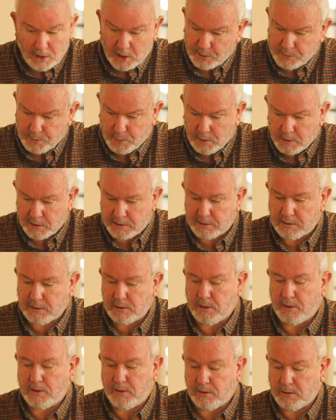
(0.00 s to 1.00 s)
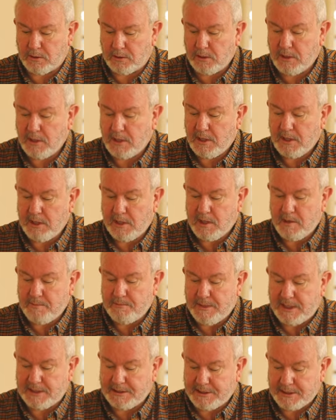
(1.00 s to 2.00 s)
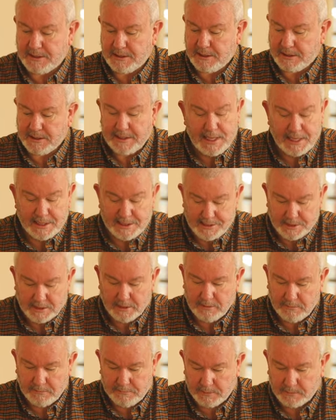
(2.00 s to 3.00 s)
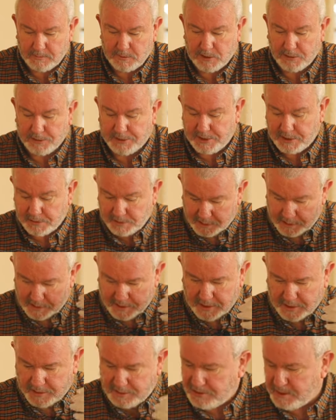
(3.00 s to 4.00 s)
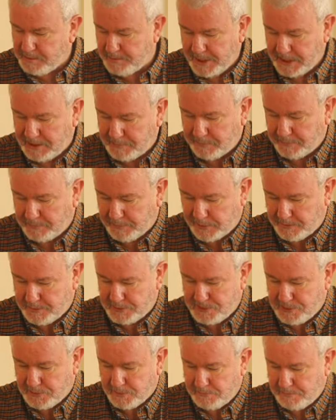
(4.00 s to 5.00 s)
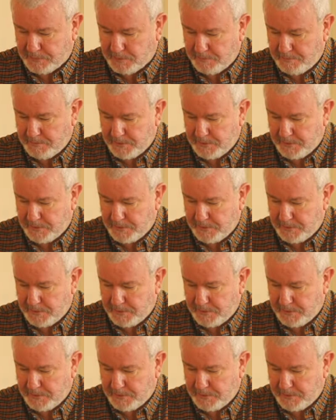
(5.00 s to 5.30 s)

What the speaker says: hot water or melting lead from going down the back of a fireman's uniform.